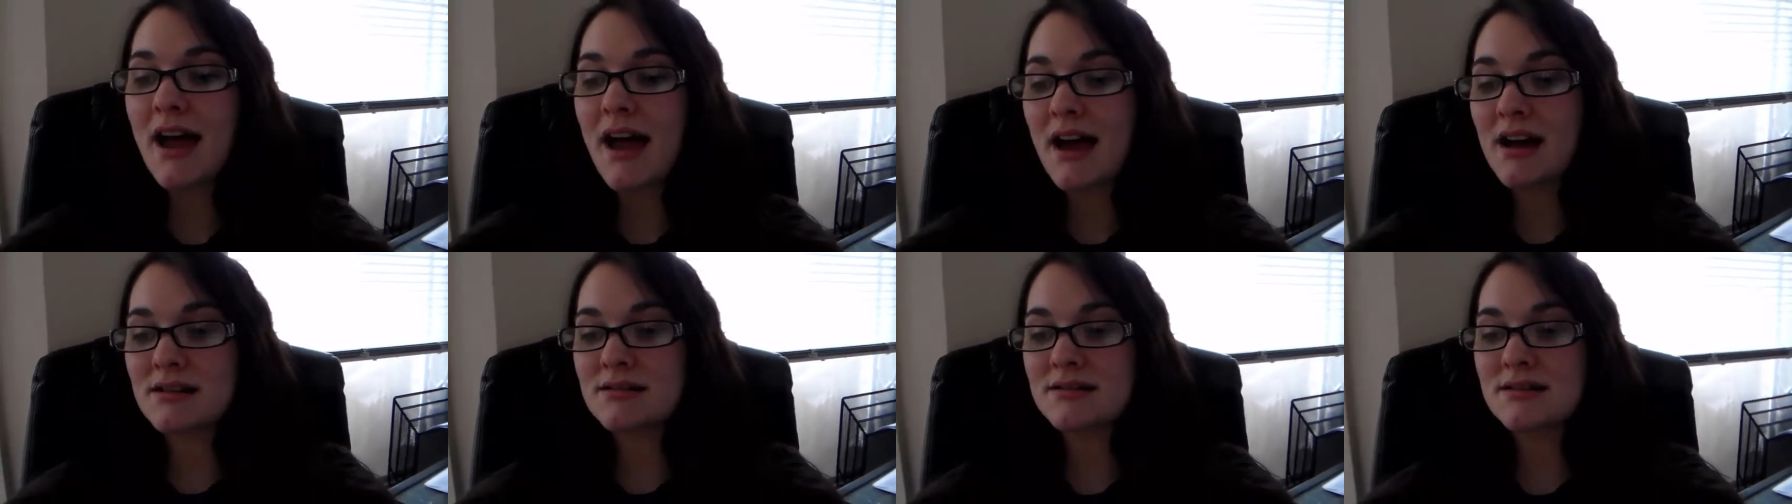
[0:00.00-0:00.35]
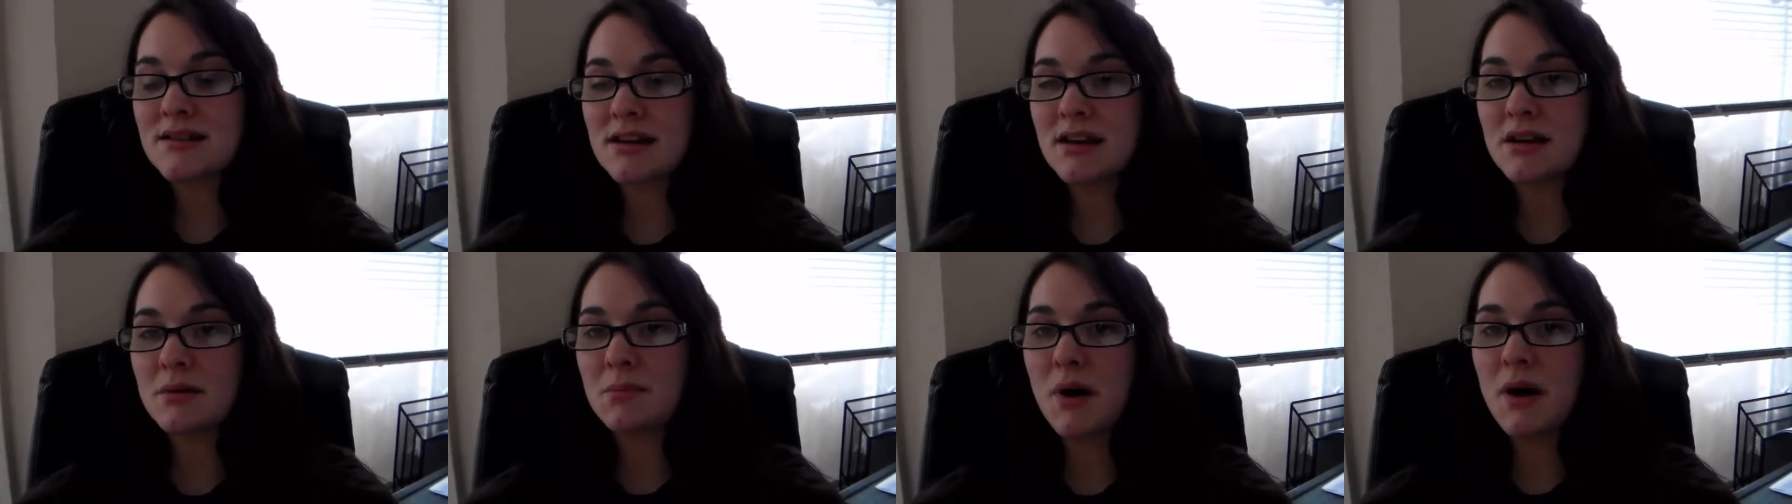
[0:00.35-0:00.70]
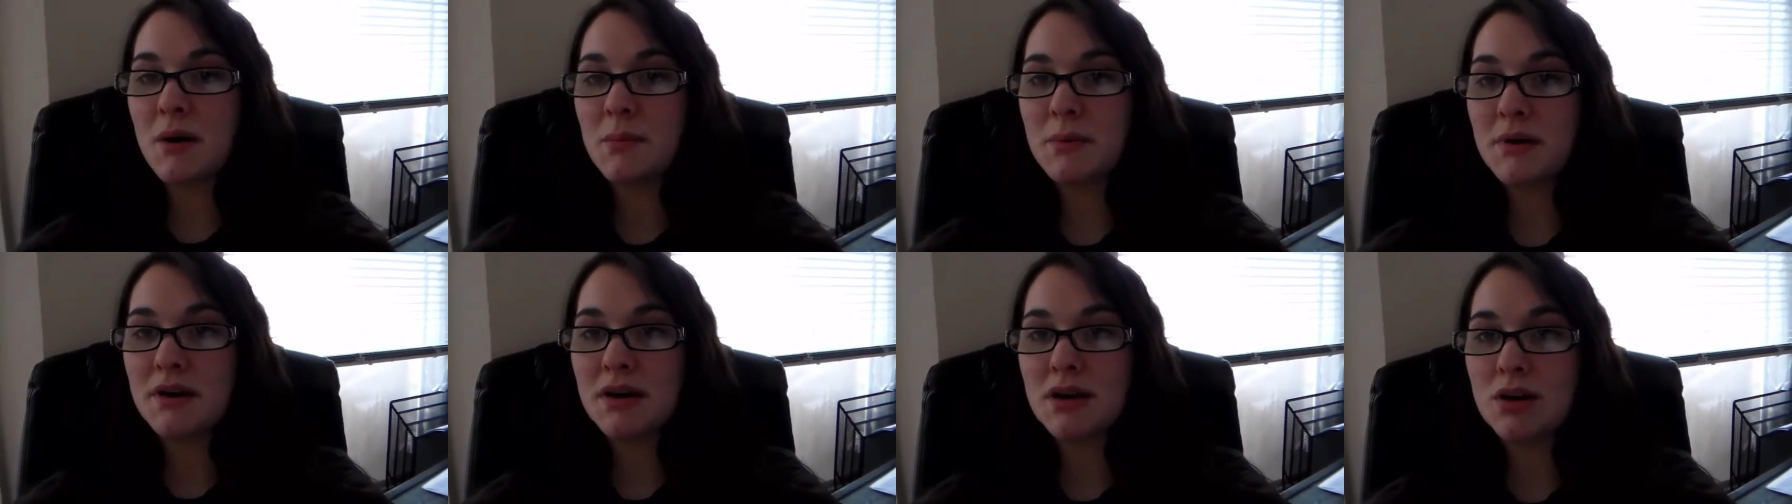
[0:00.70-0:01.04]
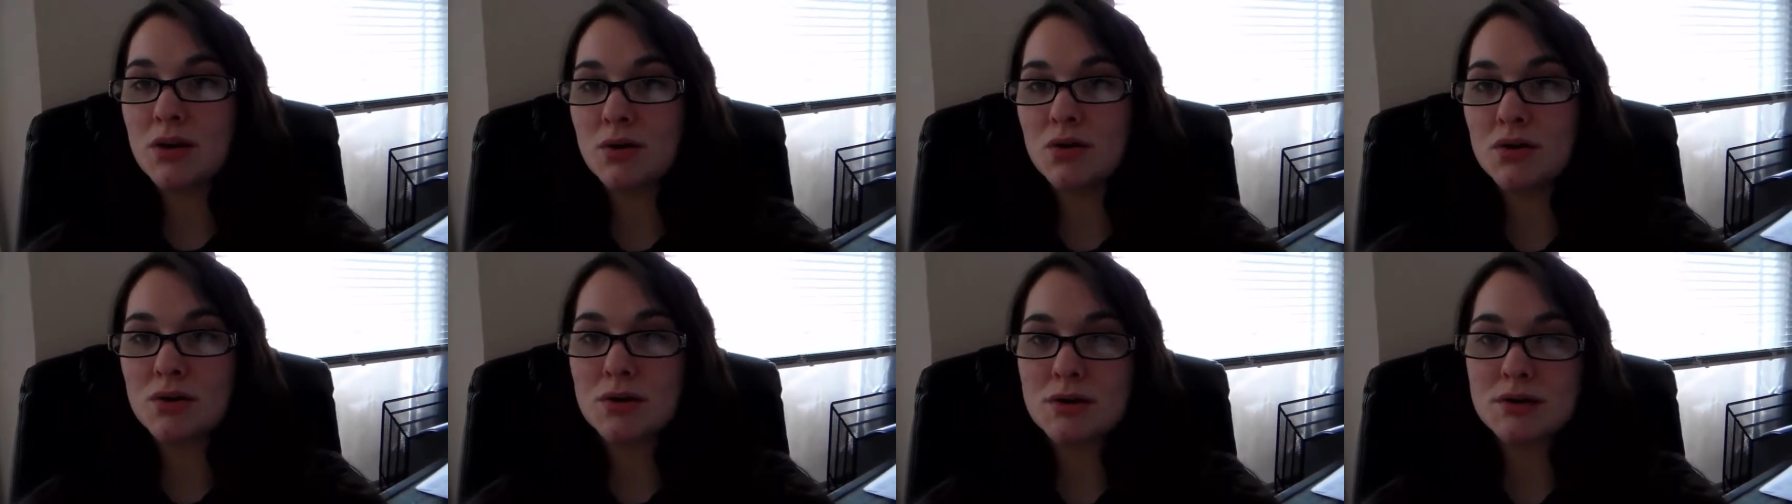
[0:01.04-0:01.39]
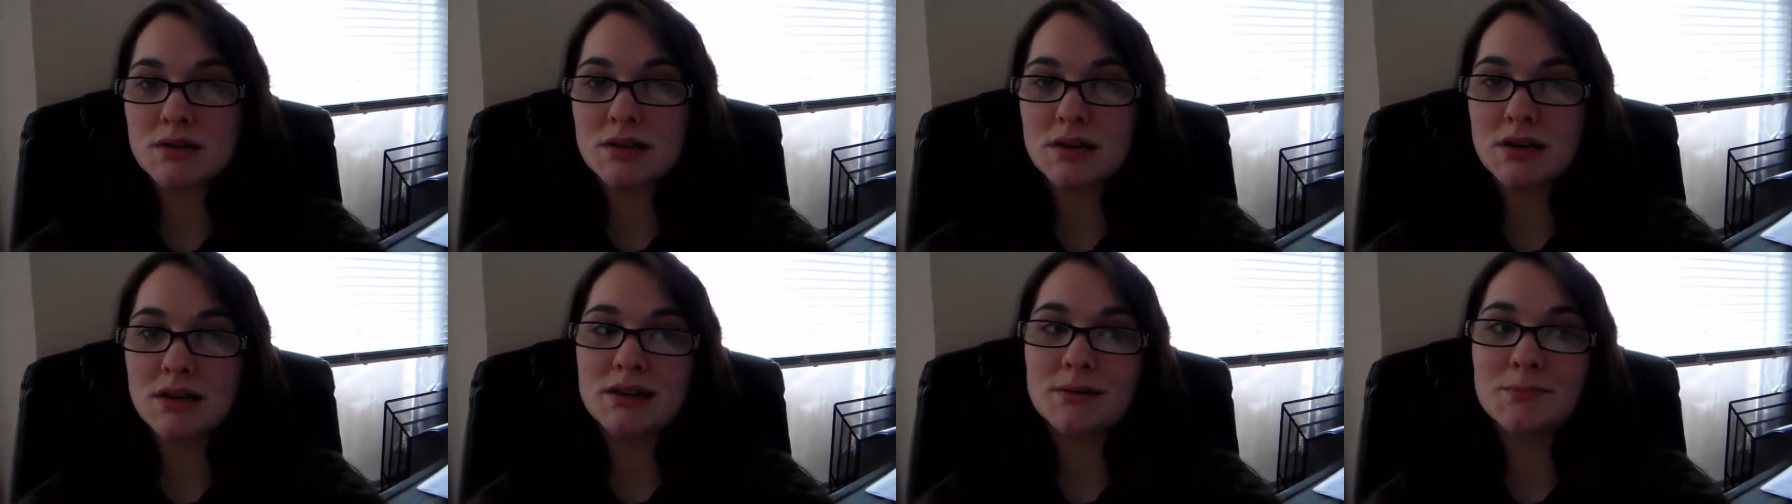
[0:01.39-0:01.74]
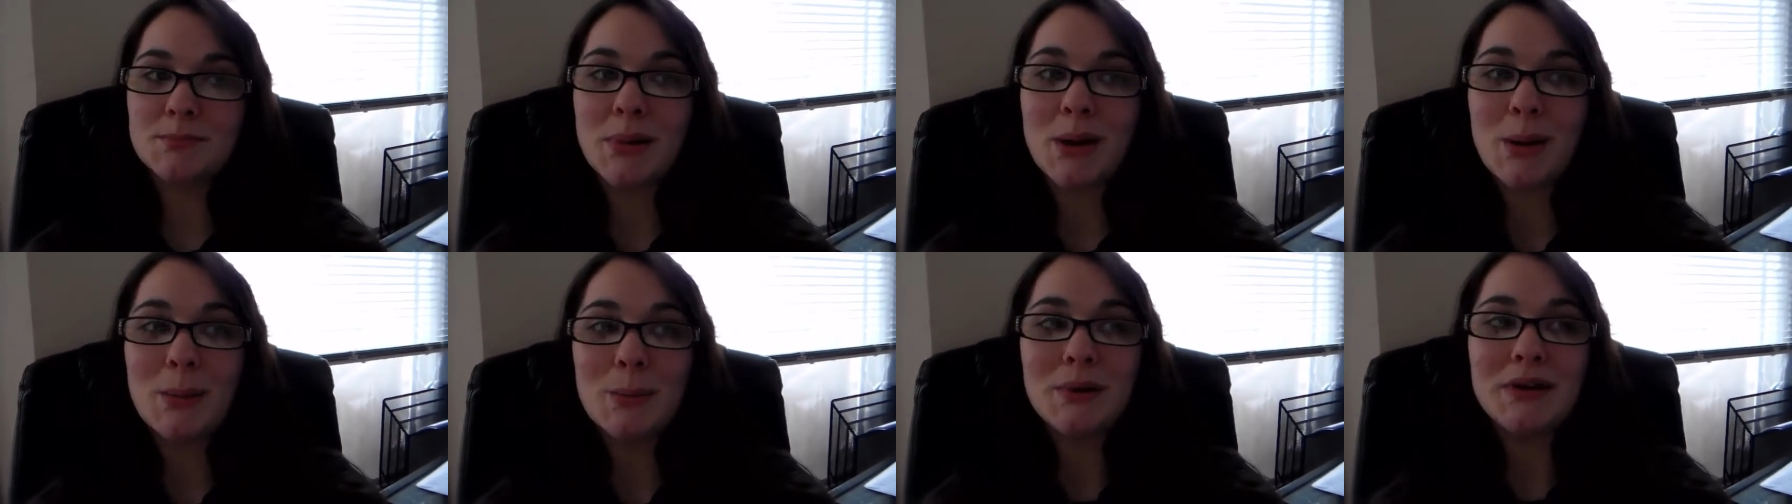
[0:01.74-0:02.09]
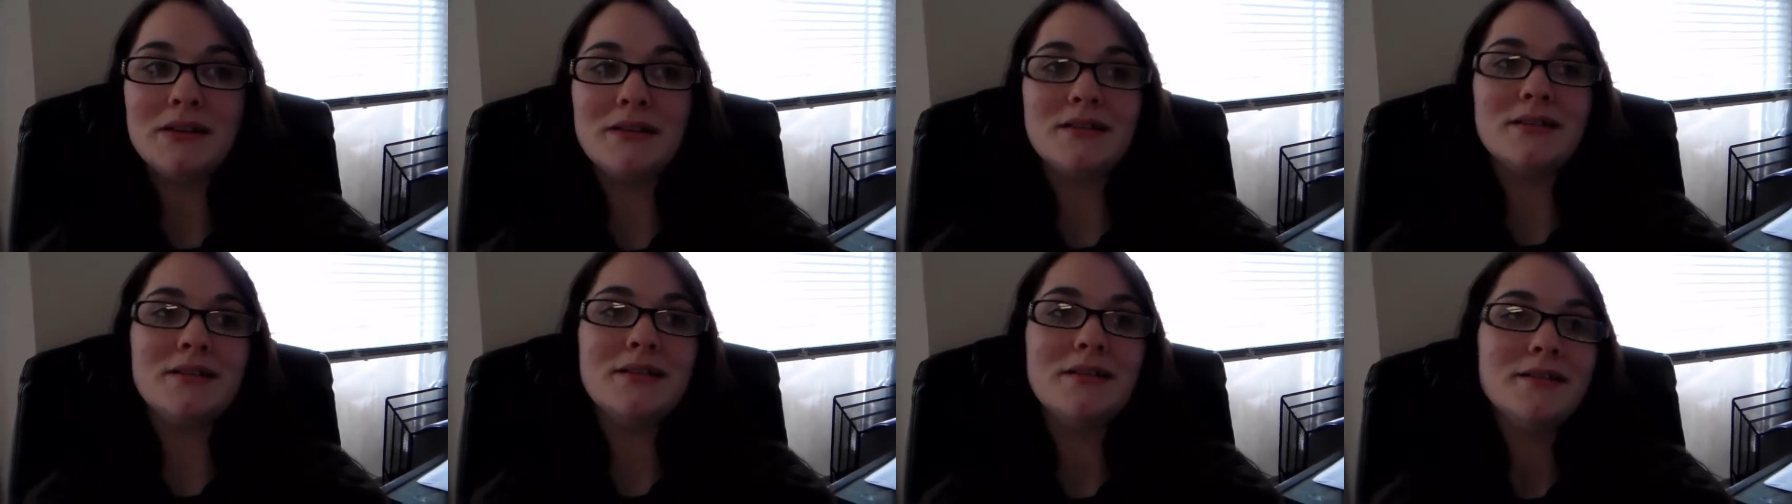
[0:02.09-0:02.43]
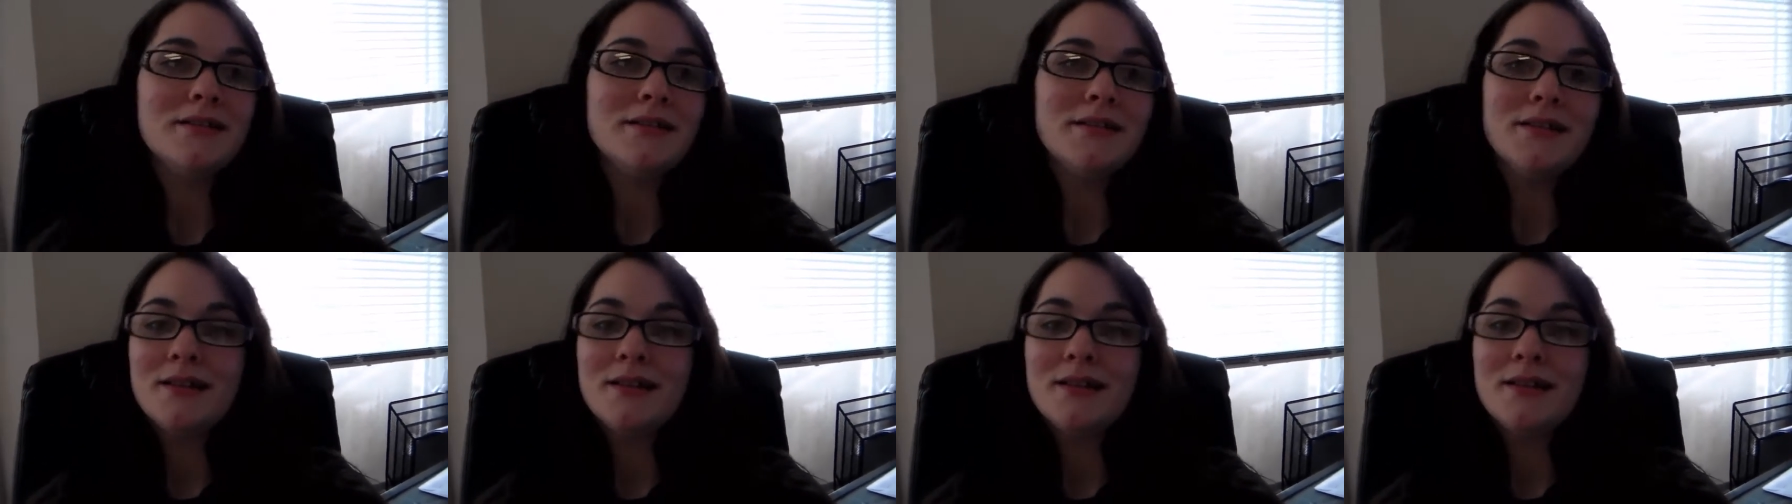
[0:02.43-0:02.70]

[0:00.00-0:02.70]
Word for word: acts like a puppy. He looks like a puppy.